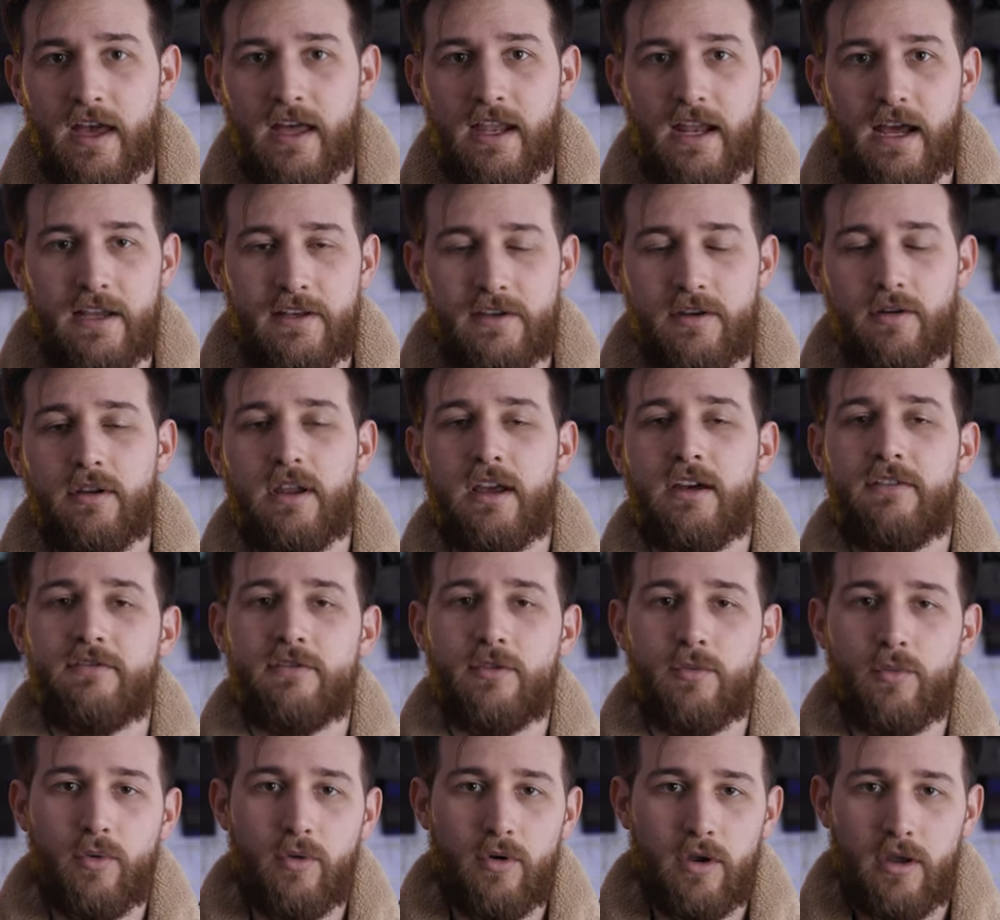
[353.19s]
that I don't have
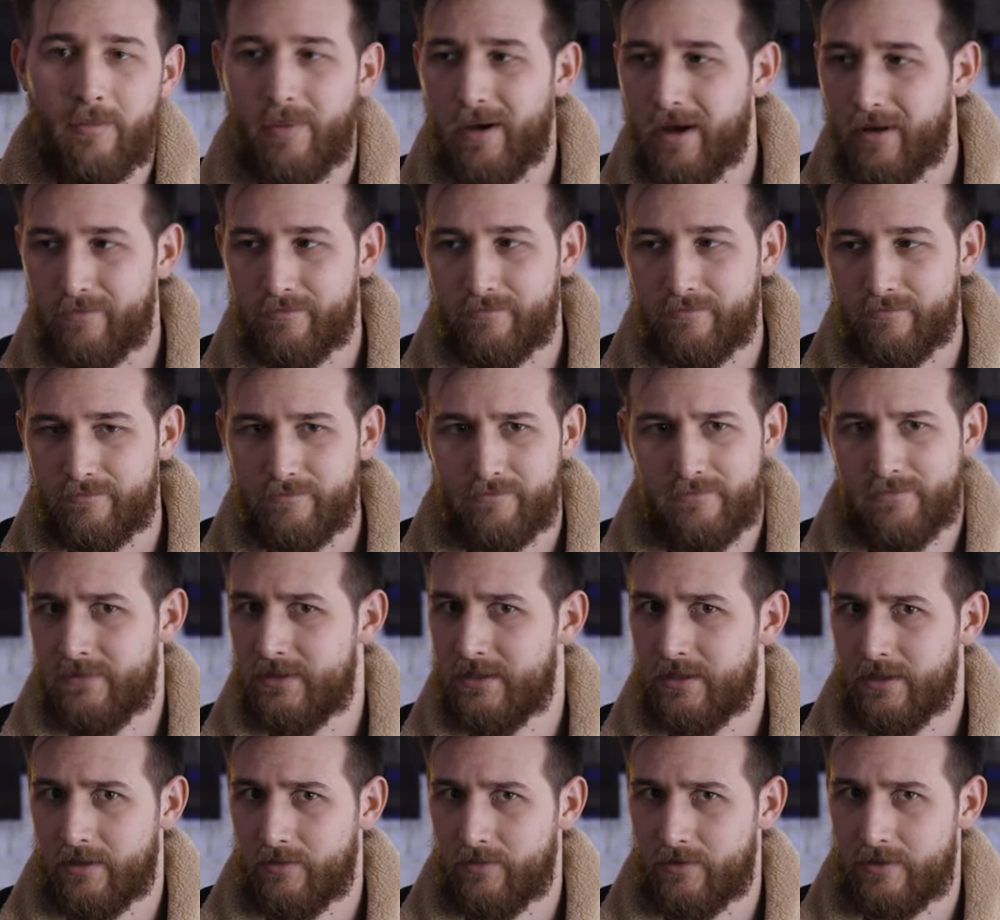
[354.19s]
to worry about
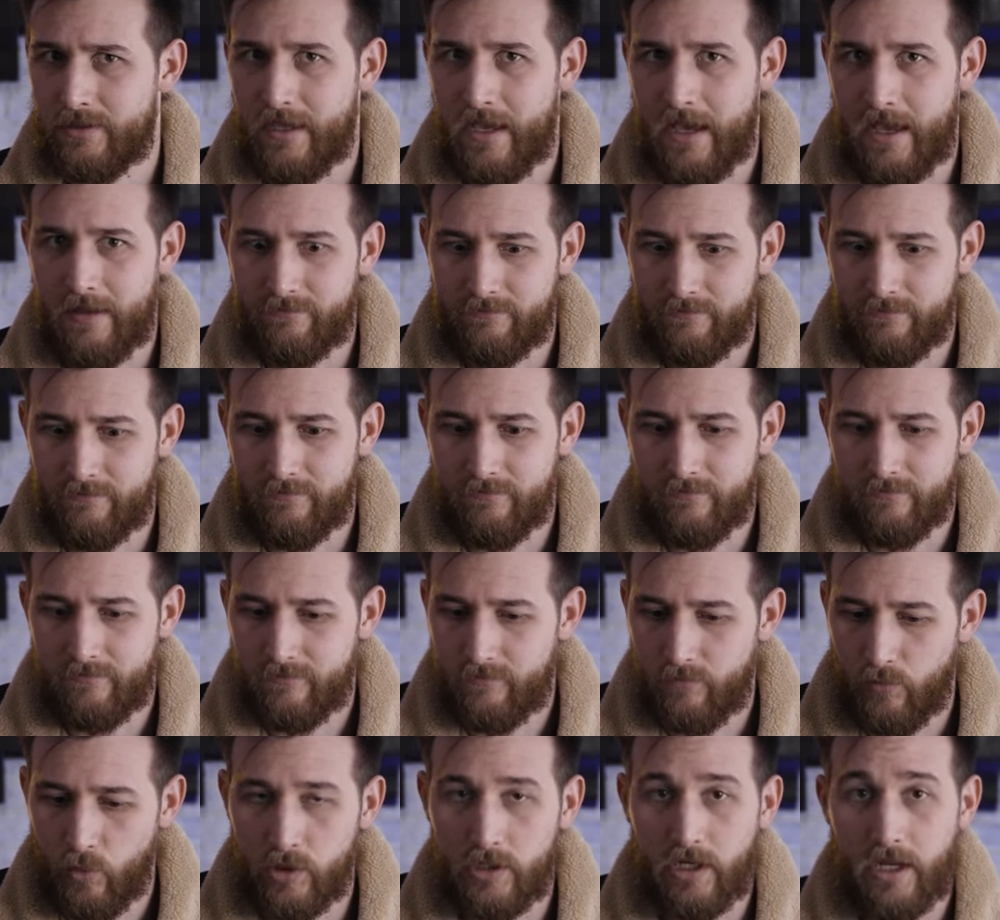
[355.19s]
dealing with that
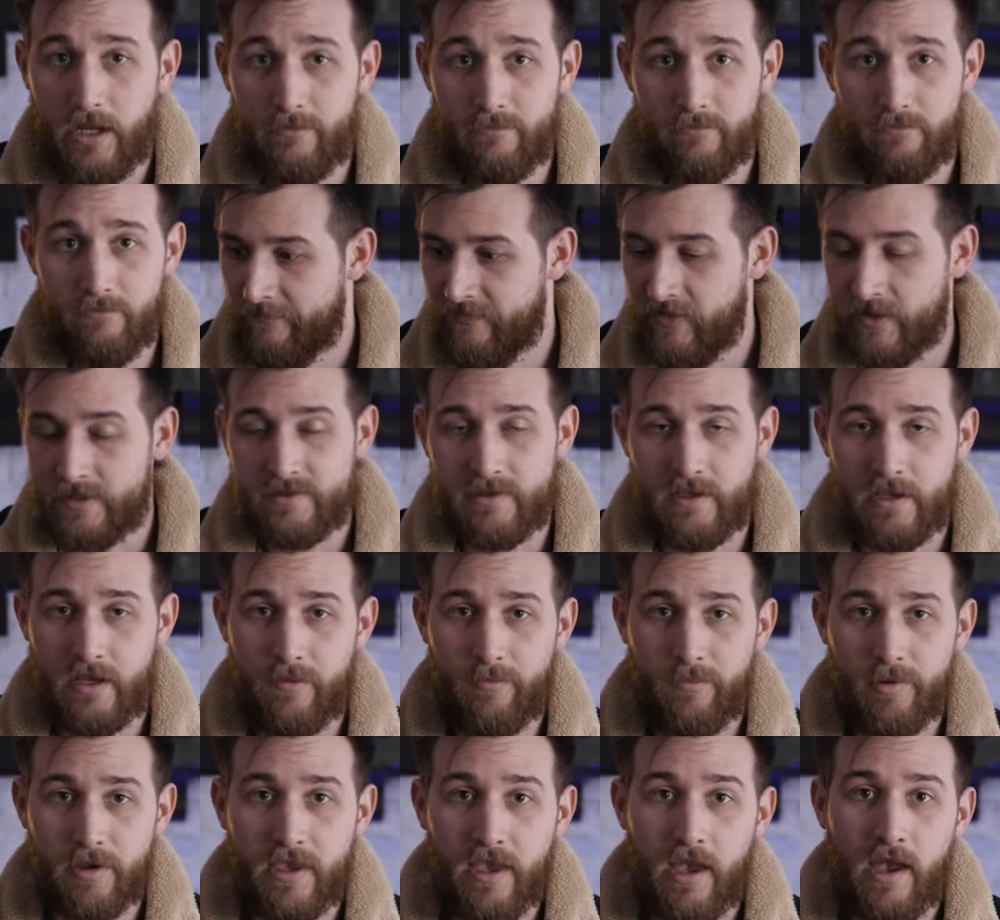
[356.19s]
when I'm fixing
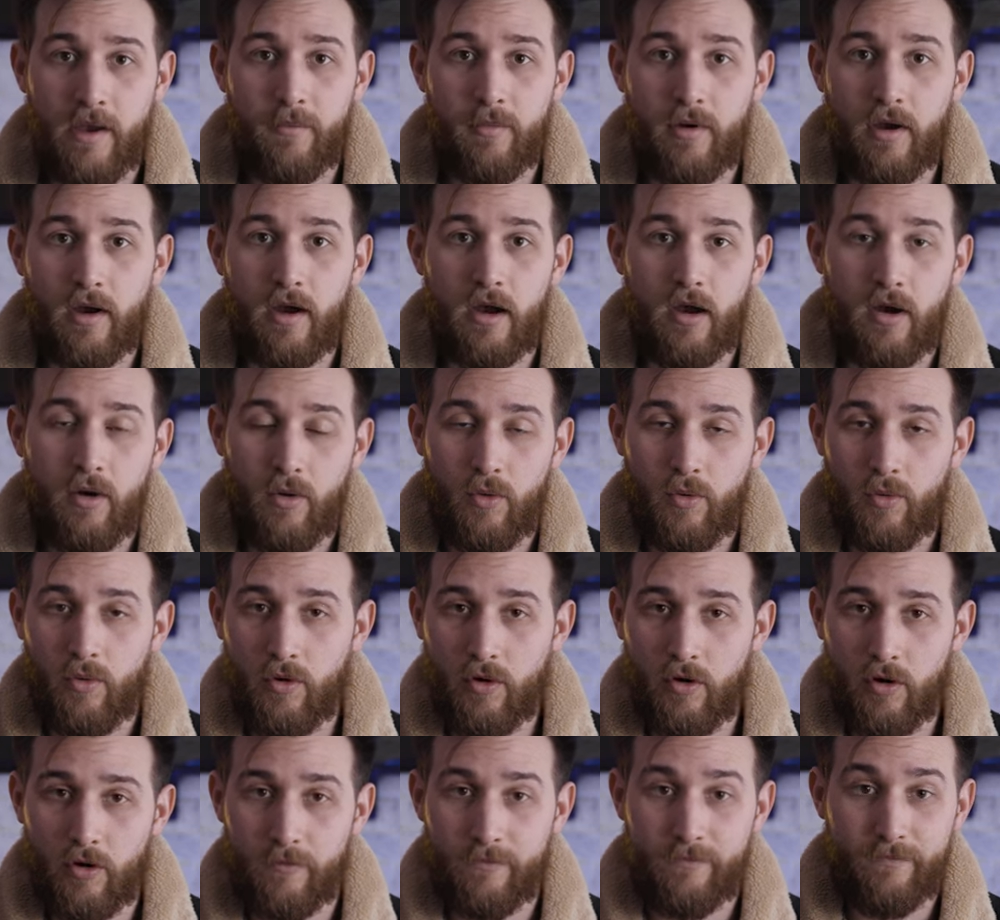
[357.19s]
up a camera
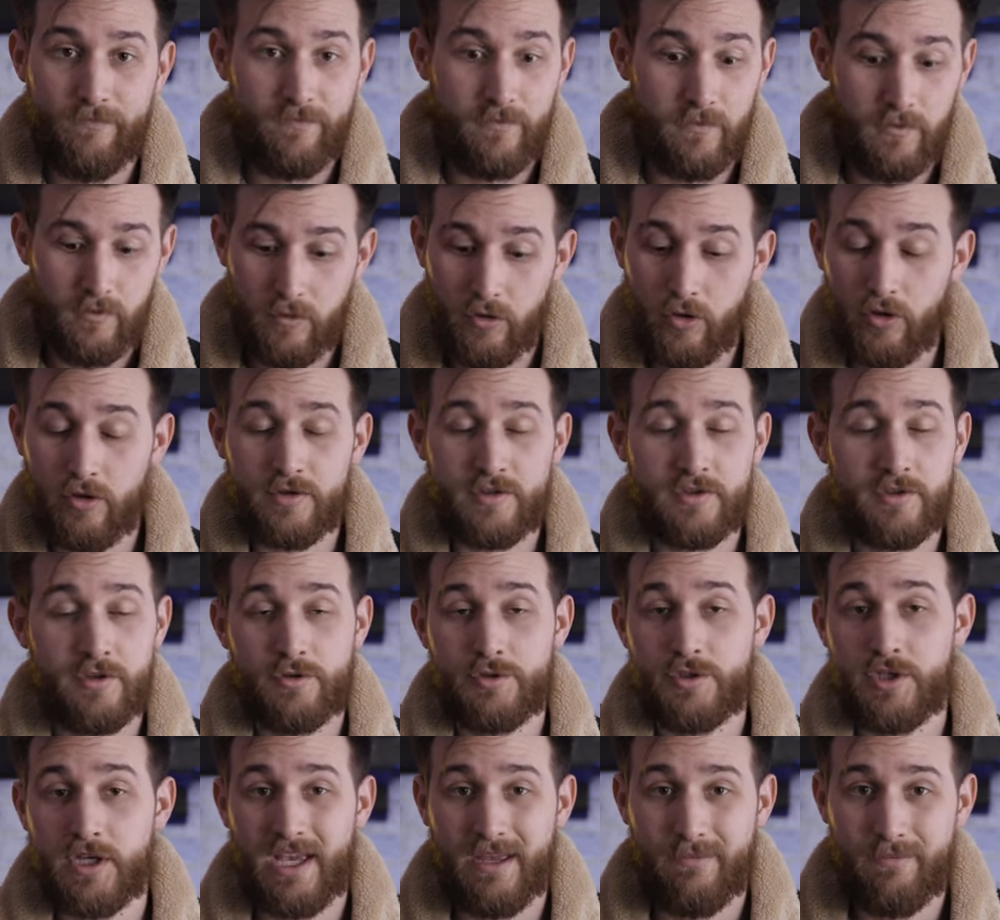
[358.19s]
or look,
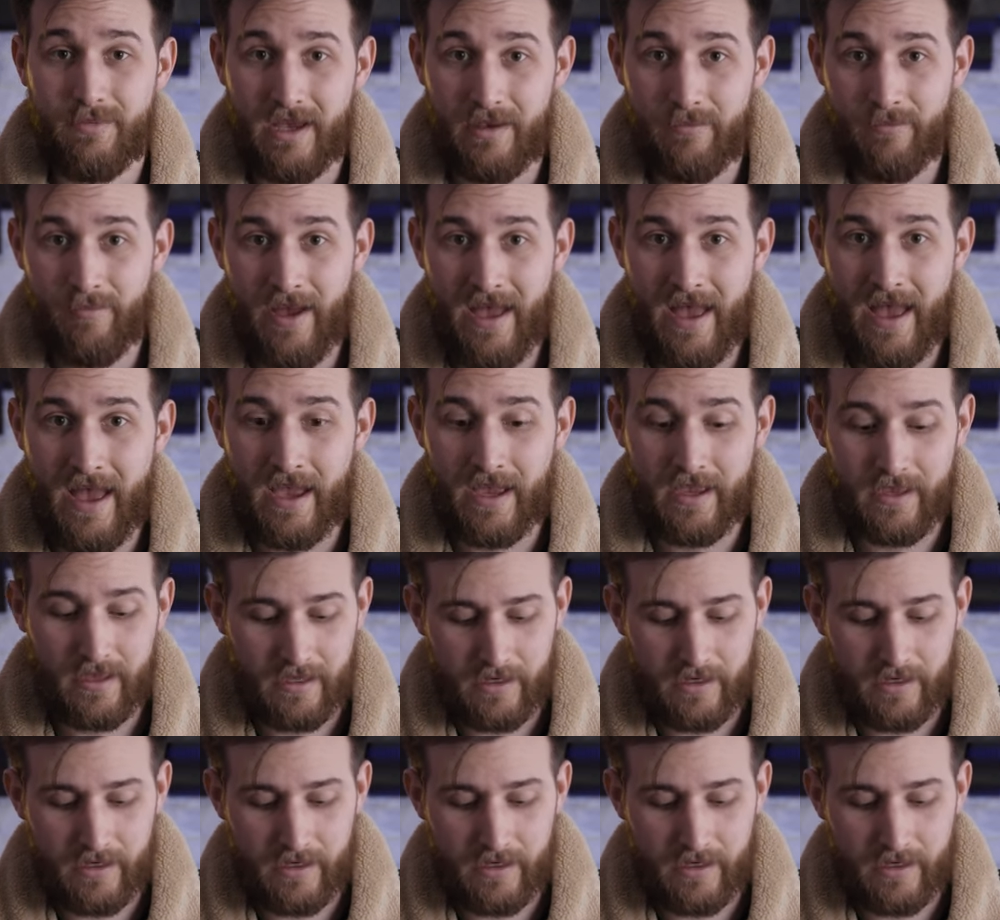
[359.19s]
searching in my bag.